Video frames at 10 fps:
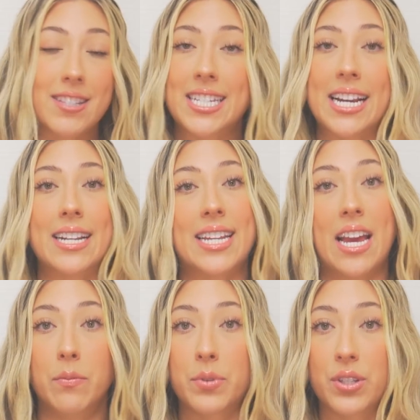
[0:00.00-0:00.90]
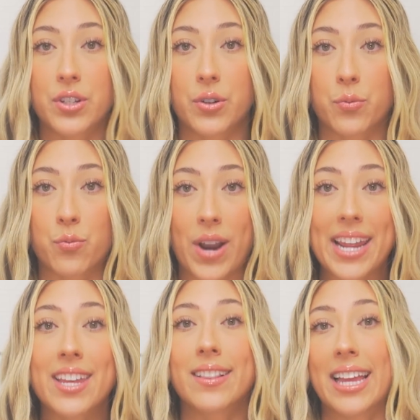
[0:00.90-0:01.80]
state attempts to
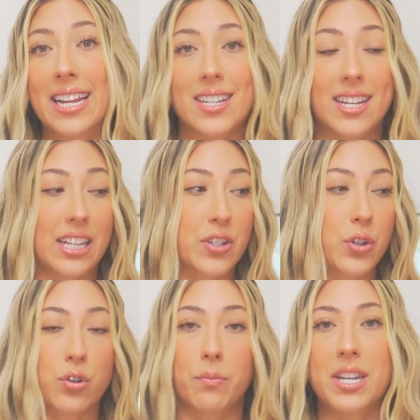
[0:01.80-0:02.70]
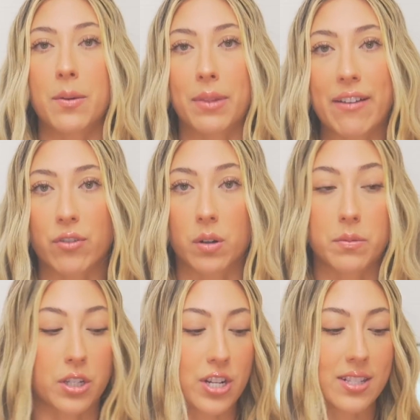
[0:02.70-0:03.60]
regulate any social media
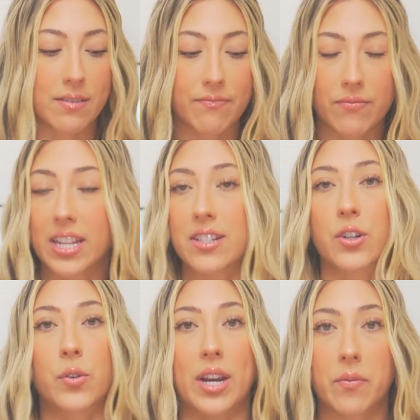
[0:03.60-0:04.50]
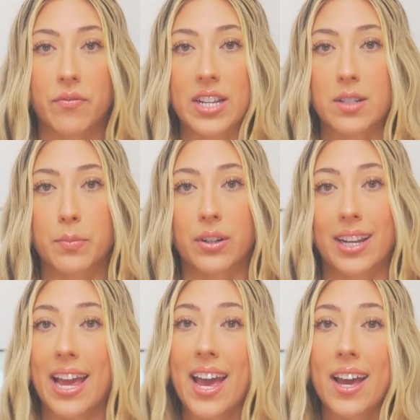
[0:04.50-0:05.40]
platforms such as Instagram, Facebook,
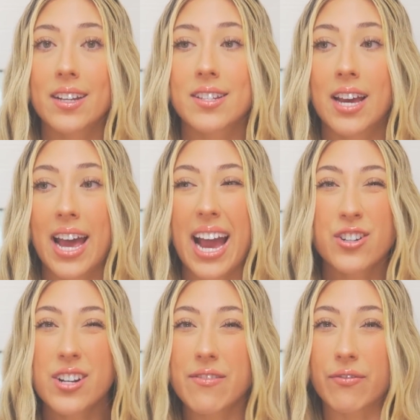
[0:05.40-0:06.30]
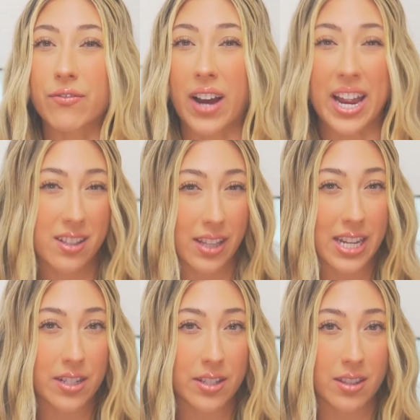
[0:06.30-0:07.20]
and X actually
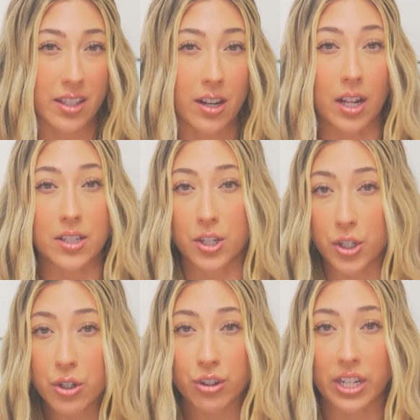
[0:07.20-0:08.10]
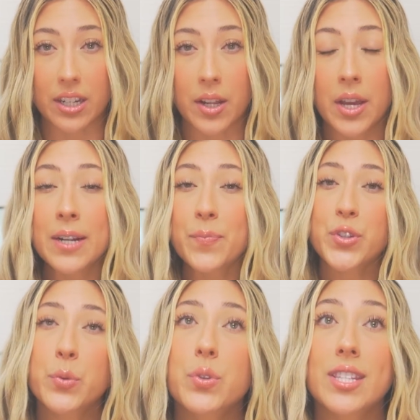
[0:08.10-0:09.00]
violates the Constitution.
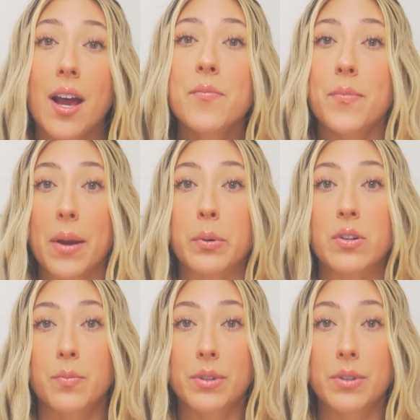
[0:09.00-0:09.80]
So some members